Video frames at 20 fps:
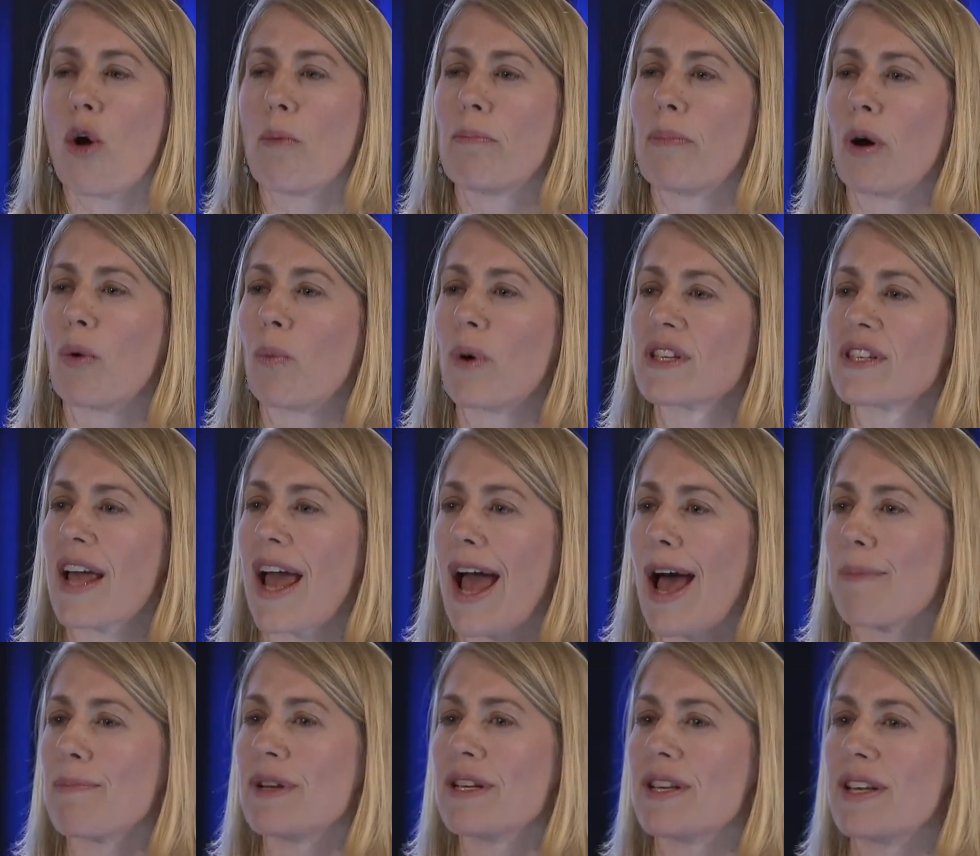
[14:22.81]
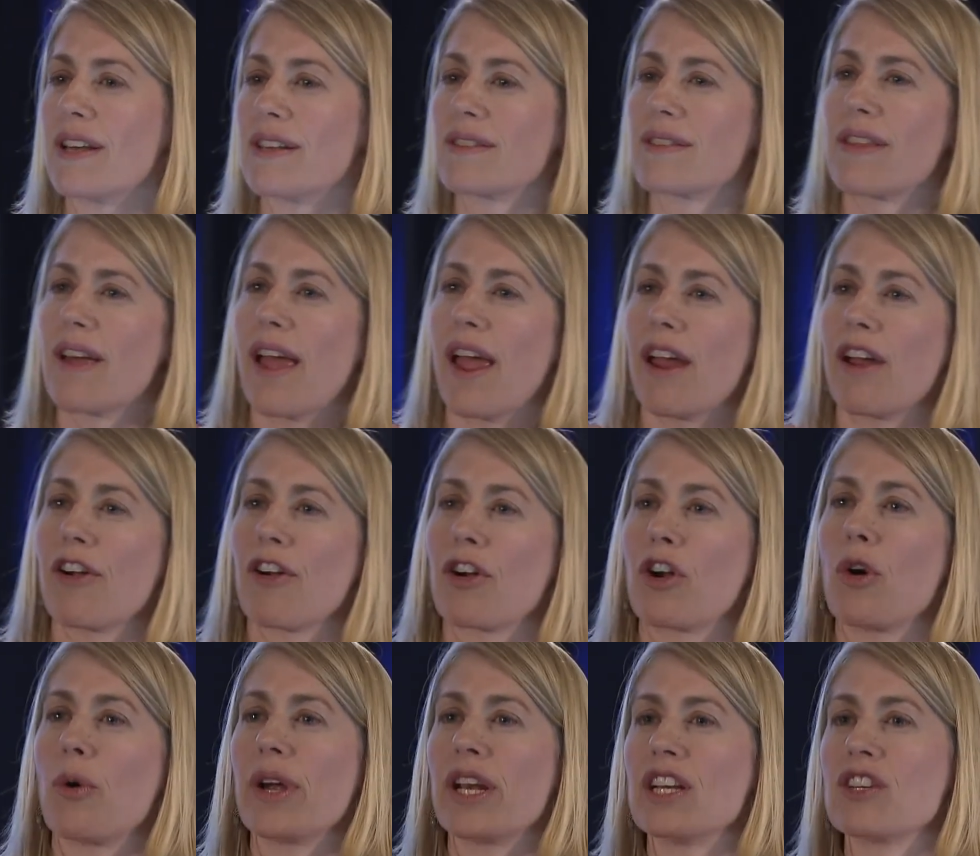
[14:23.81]
But what's happened is the air
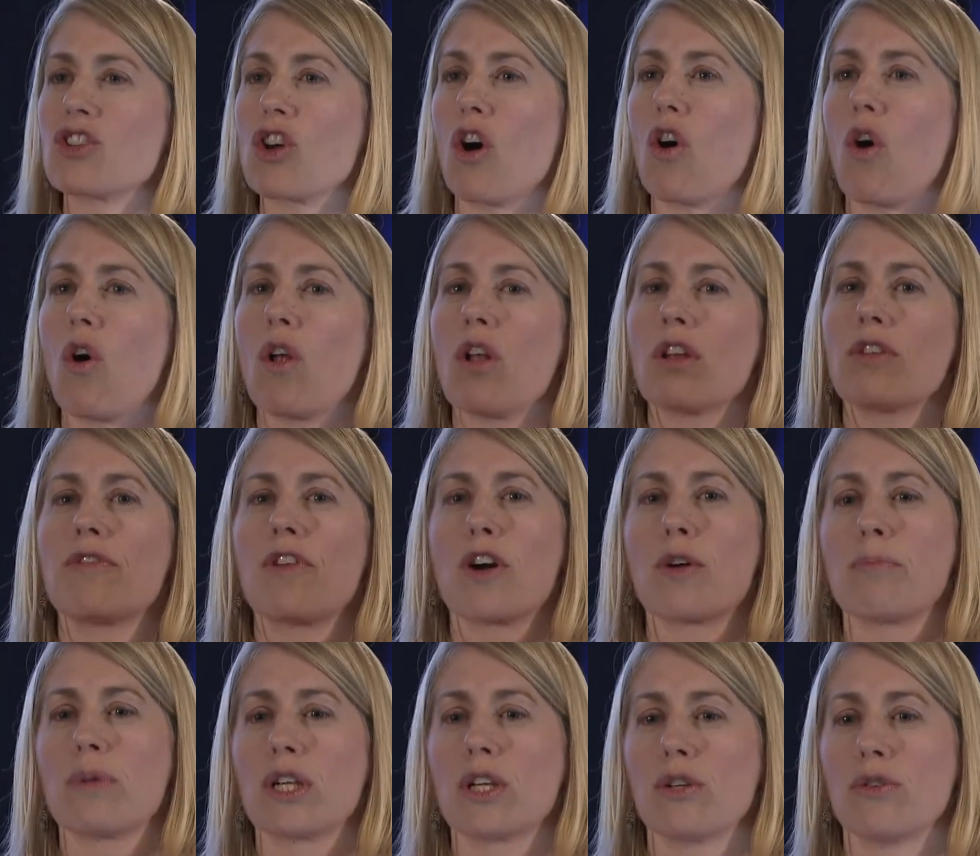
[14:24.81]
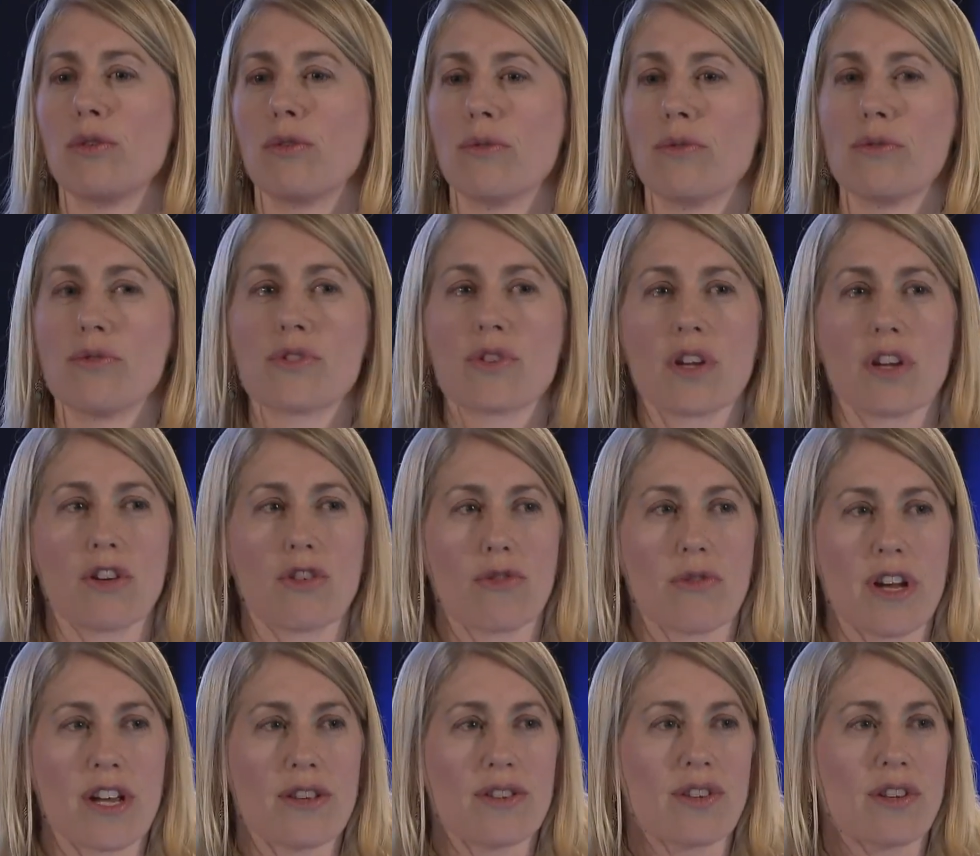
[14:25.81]
going into all of our balloons
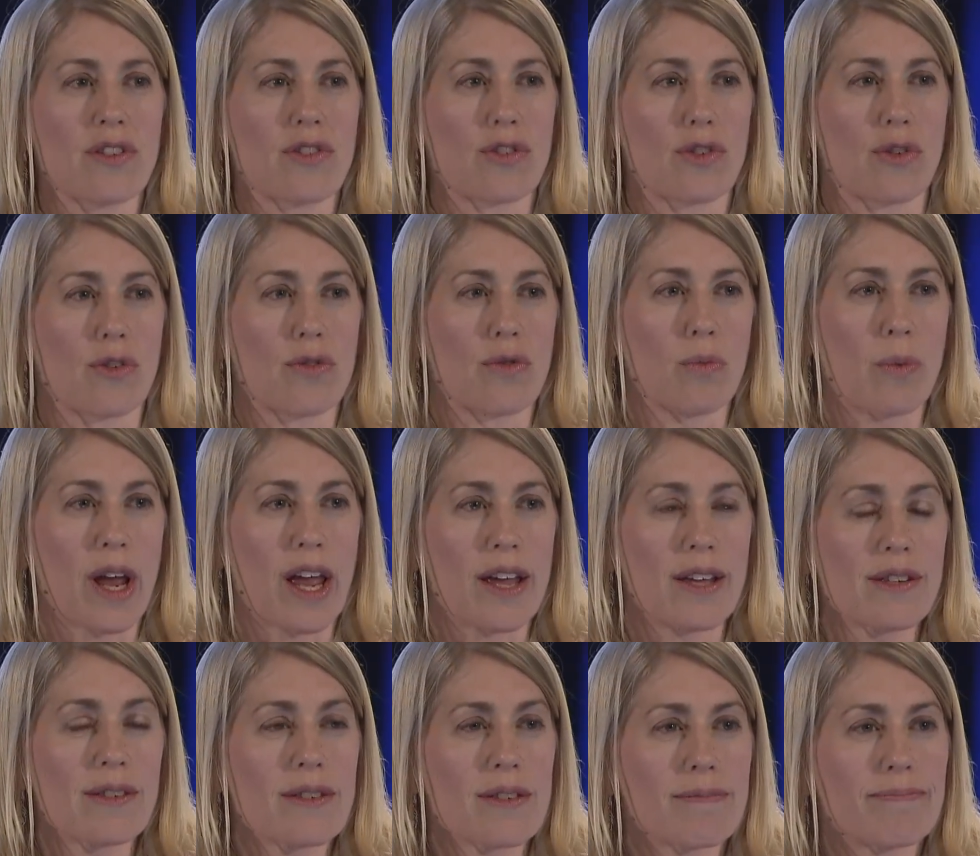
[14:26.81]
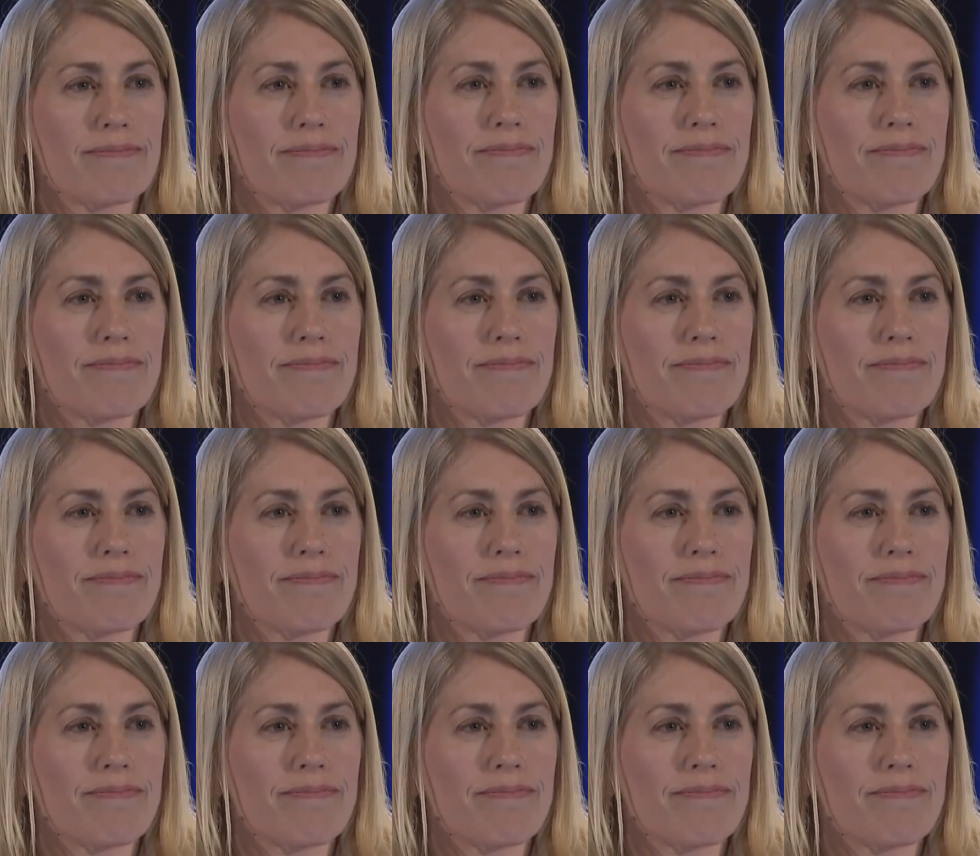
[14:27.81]
increased in certain ways,